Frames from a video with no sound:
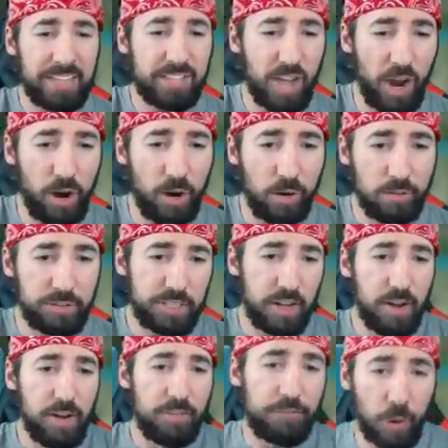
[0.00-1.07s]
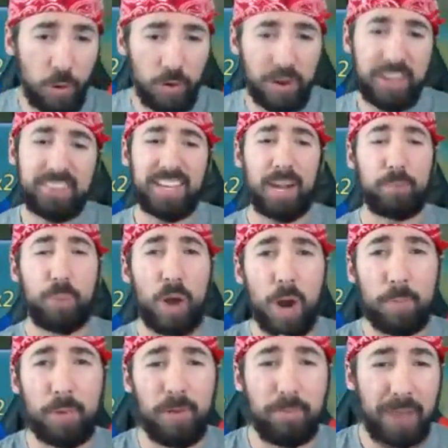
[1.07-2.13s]
toes. Four, he's got a
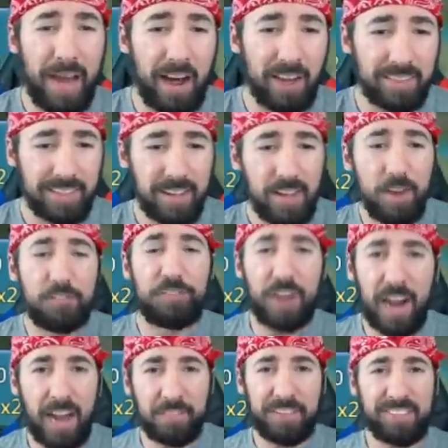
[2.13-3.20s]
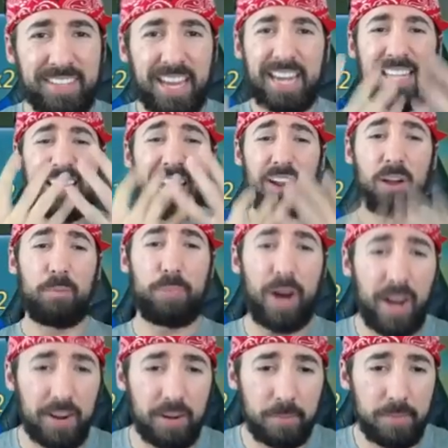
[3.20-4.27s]
purple mouth. Five, he's a yellow
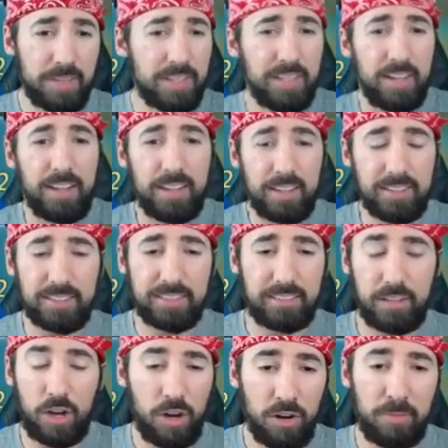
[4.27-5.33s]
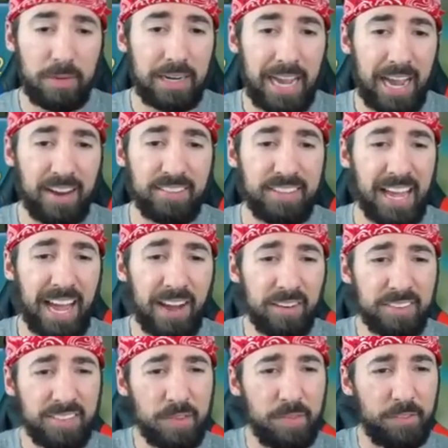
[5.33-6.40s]
bottom. Oh my, how does he, how
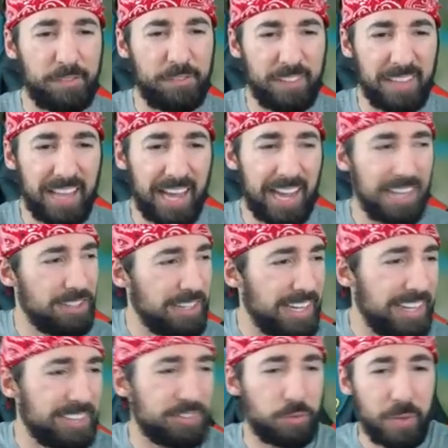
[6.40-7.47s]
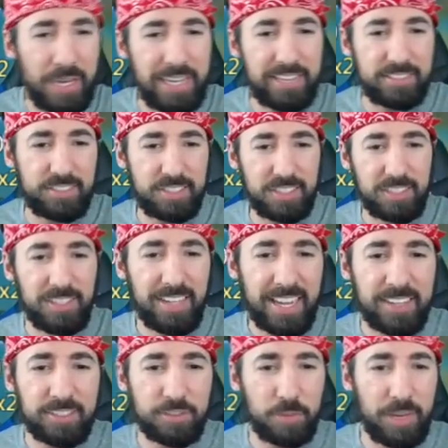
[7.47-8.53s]
does he even fly? Look at his wings. Look
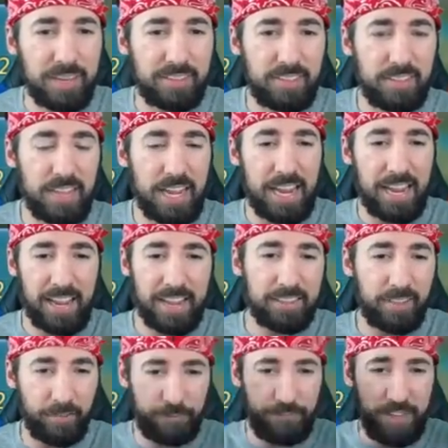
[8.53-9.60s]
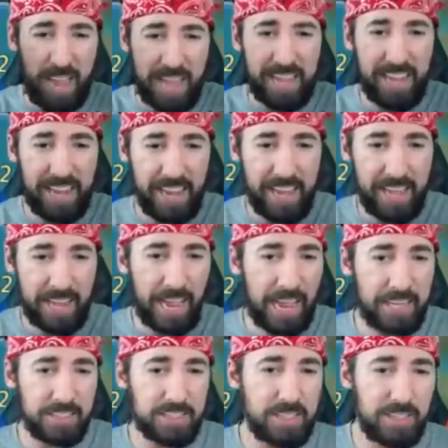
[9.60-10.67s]
at his wings. He's a, he has a fat head.
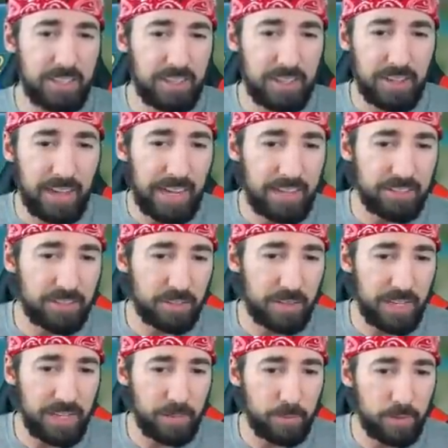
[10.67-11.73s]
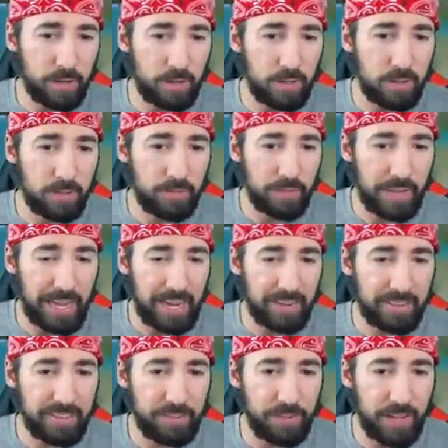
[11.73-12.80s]
I, I just don't get it, bro. Like, how
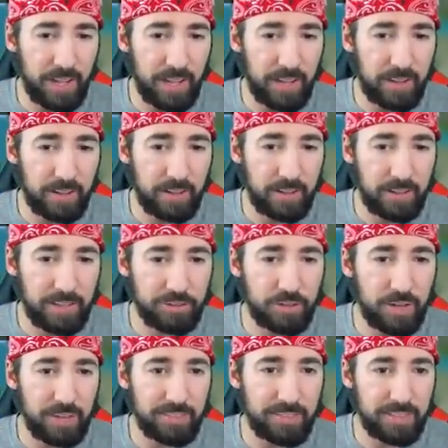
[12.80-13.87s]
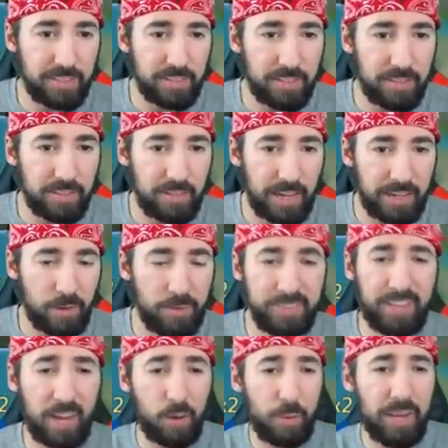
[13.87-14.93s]
does he fly? That's crazy. I know he's
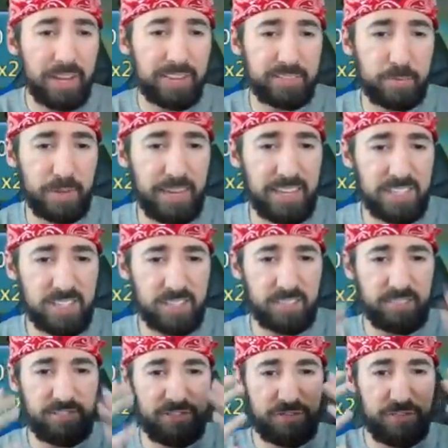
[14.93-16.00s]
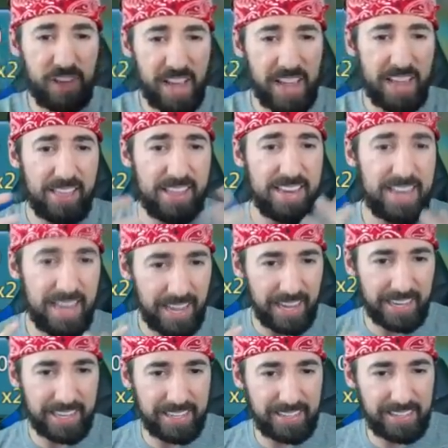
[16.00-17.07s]
got wings, but he's just fat in the
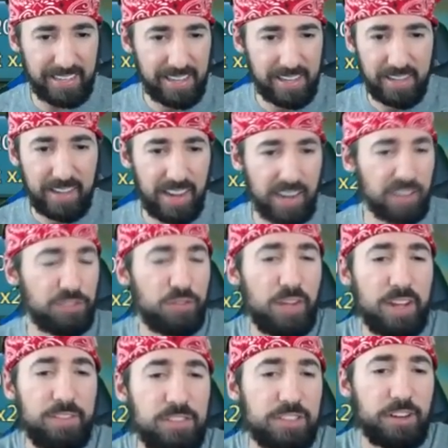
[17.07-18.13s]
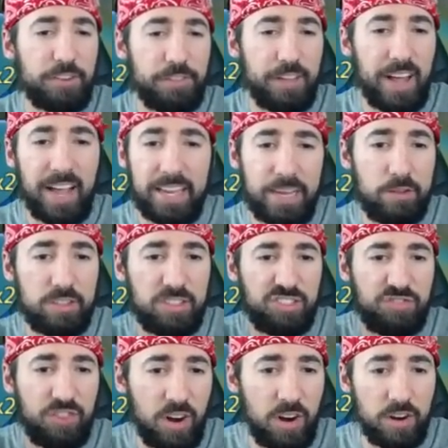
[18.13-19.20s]
neck and I just feel like if he started flying, he would
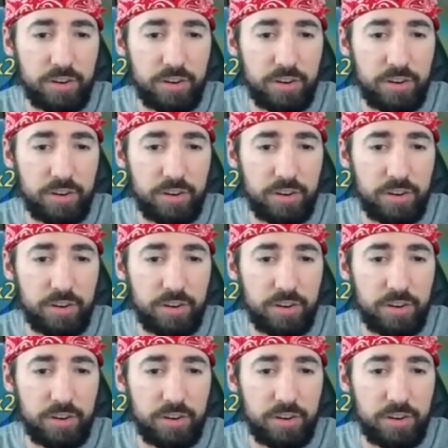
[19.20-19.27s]
just fall and